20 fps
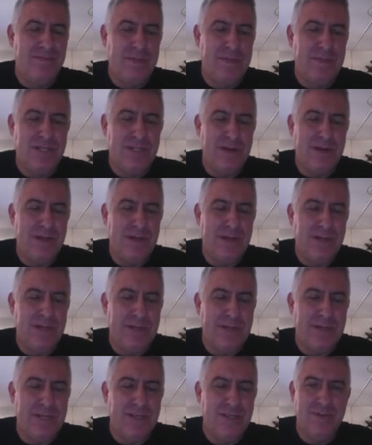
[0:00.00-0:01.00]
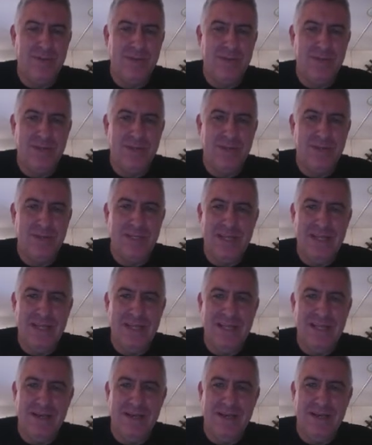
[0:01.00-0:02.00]
been talking to my students
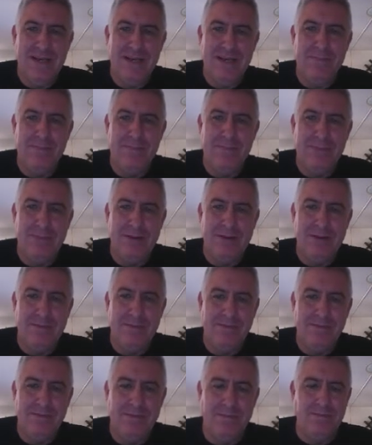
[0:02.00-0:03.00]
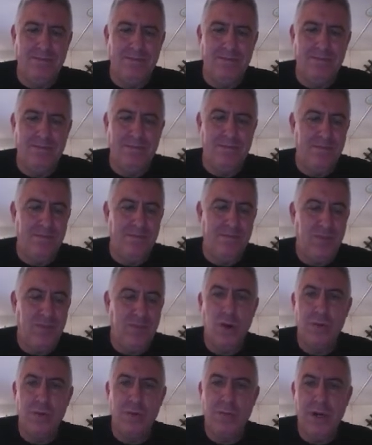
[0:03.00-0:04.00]
lately about
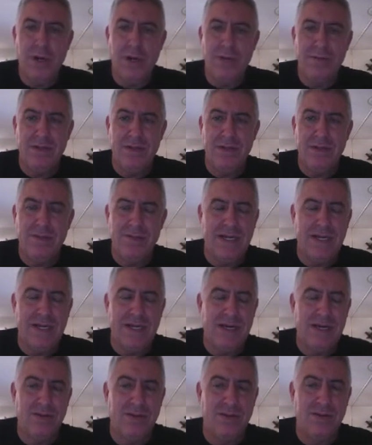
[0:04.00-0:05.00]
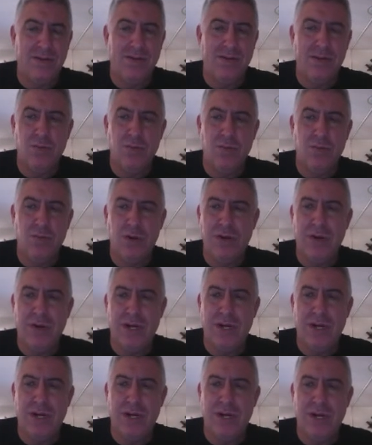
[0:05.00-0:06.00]
word problems and how to look at word
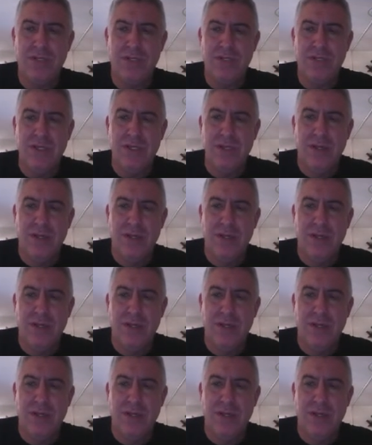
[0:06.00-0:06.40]
problems